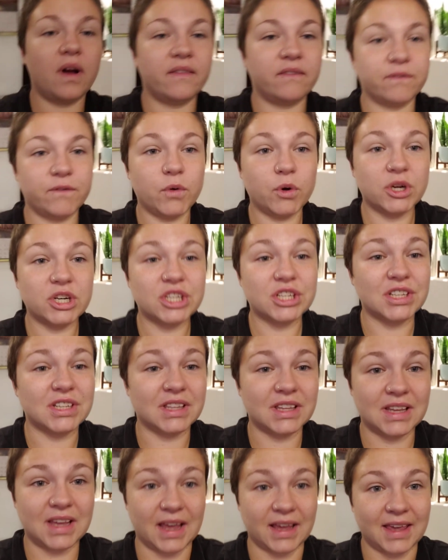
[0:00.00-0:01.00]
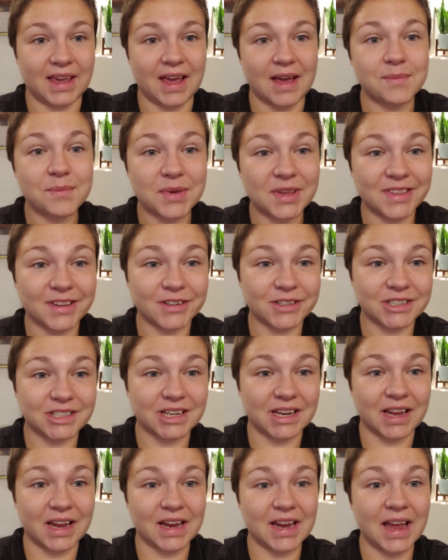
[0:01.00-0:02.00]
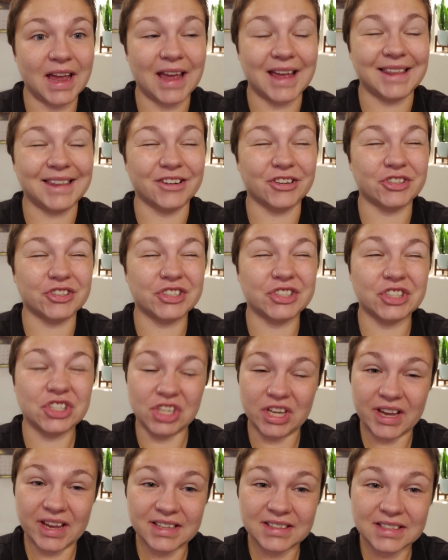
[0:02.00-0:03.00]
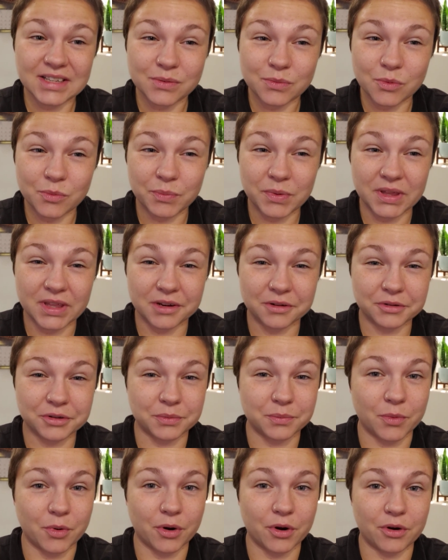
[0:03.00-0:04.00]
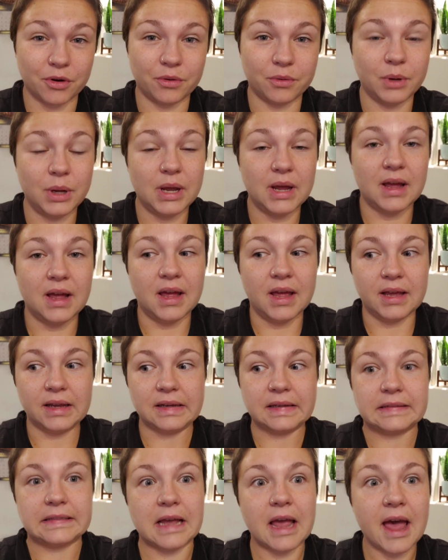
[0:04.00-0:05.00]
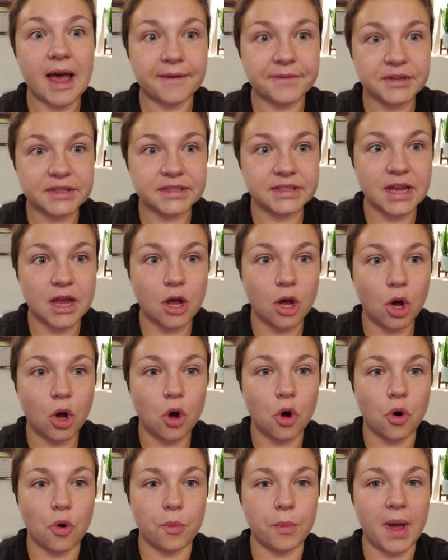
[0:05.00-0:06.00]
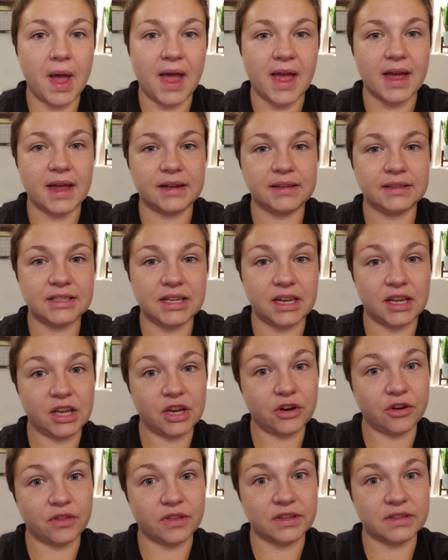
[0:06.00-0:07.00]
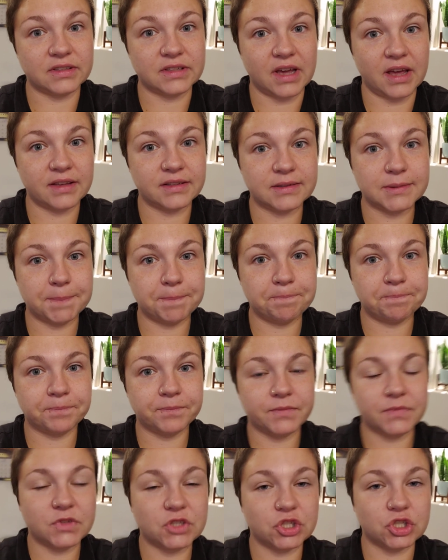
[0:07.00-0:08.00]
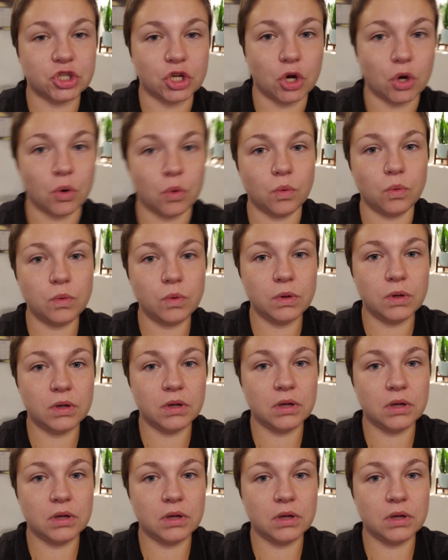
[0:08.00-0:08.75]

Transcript: unfortunately, I can't be there today, and there's a chance I won't be there tomorrow because I have to stay home and take care of these guys. So,